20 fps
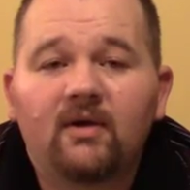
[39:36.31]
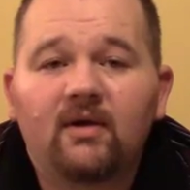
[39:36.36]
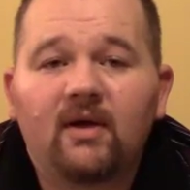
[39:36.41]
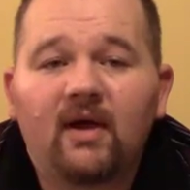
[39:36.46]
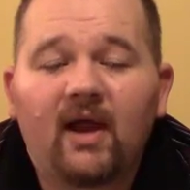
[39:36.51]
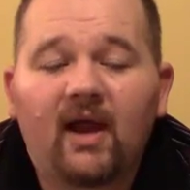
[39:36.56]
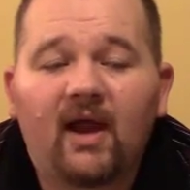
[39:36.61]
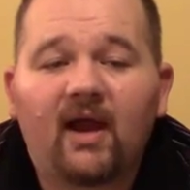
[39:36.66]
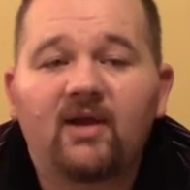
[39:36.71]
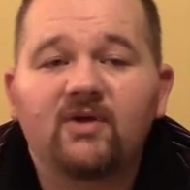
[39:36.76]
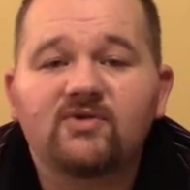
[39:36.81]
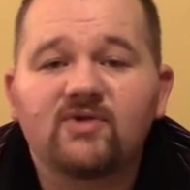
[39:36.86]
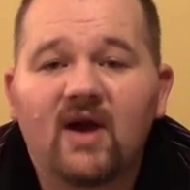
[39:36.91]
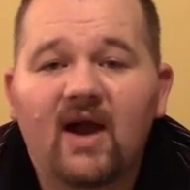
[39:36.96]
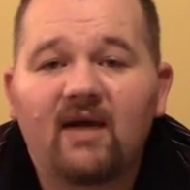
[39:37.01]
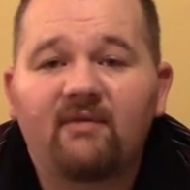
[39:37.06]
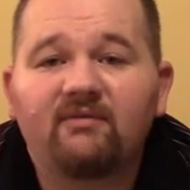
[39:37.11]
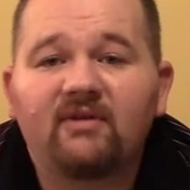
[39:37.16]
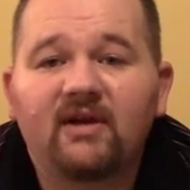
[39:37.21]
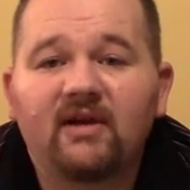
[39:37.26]
hand
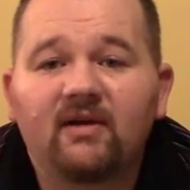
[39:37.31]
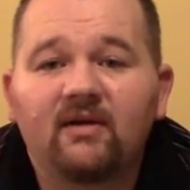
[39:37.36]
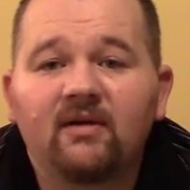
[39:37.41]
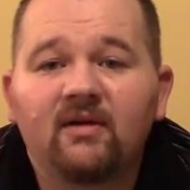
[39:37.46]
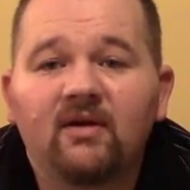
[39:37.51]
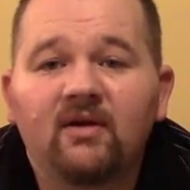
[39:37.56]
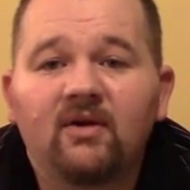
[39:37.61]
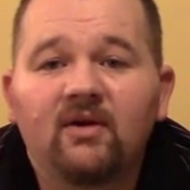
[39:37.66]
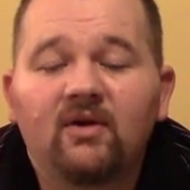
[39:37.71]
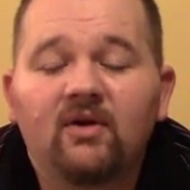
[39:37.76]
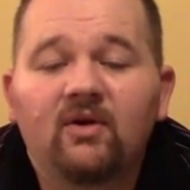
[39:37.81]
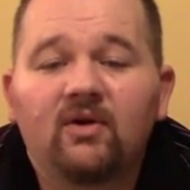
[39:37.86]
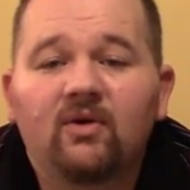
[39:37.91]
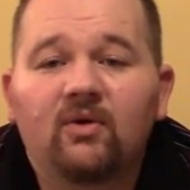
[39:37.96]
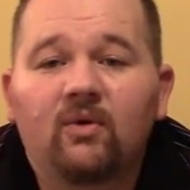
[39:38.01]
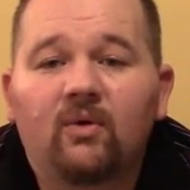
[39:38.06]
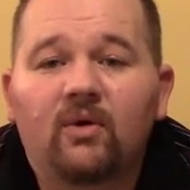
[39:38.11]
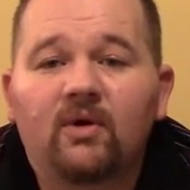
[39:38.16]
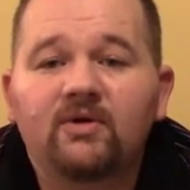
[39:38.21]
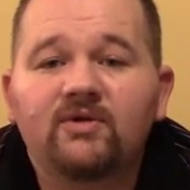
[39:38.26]
drafting
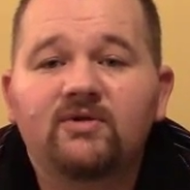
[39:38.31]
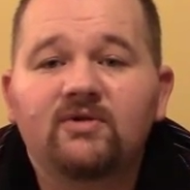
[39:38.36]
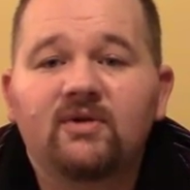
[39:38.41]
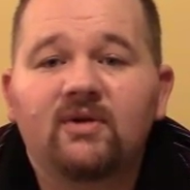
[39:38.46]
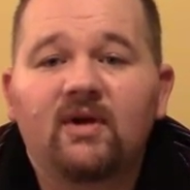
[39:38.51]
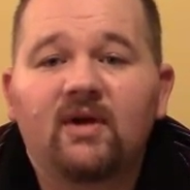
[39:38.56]
course.